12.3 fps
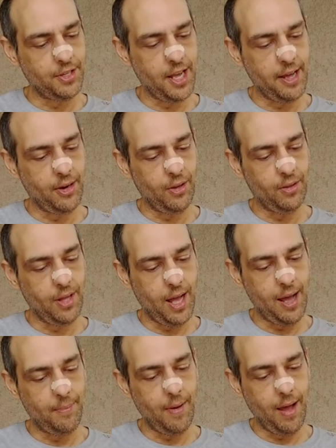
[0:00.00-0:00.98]
tunnel,
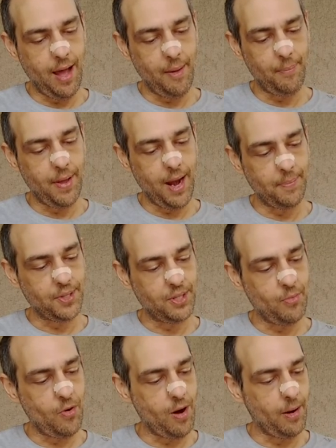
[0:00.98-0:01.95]
up, and up
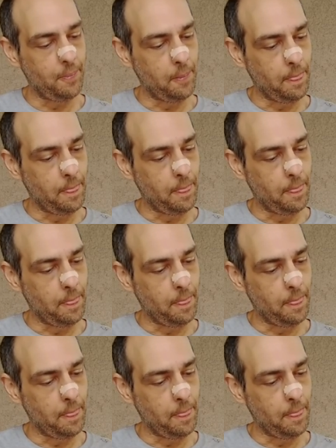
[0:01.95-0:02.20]
some more.